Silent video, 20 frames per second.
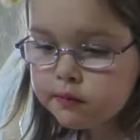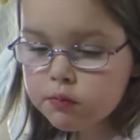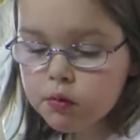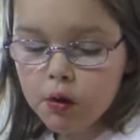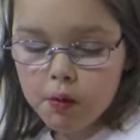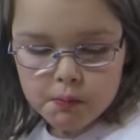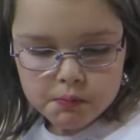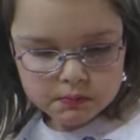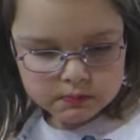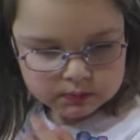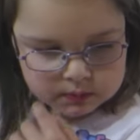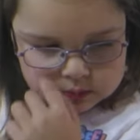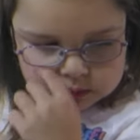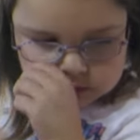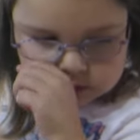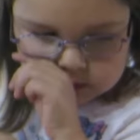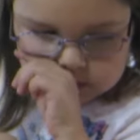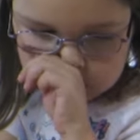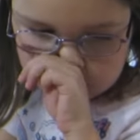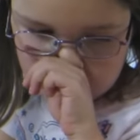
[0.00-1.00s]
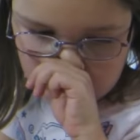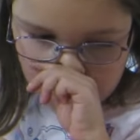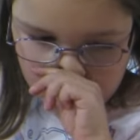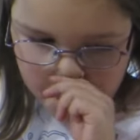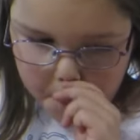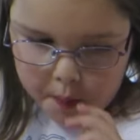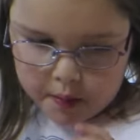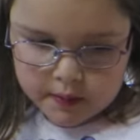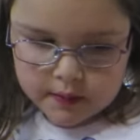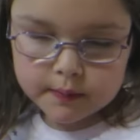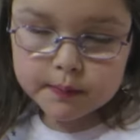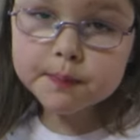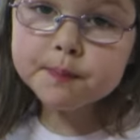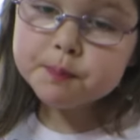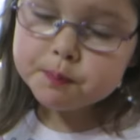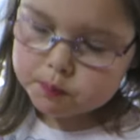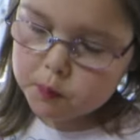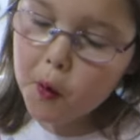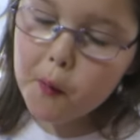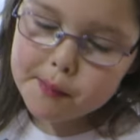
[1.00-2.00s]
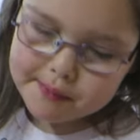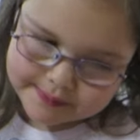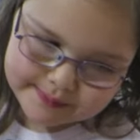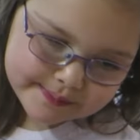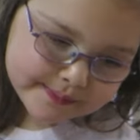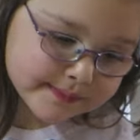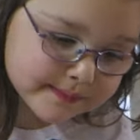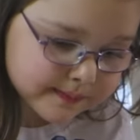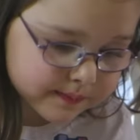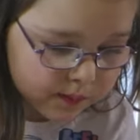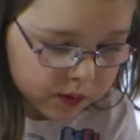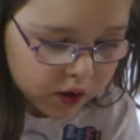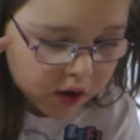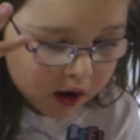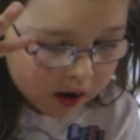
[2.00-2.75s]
Now Miss Elise is working on some patterns. Mm-hmm.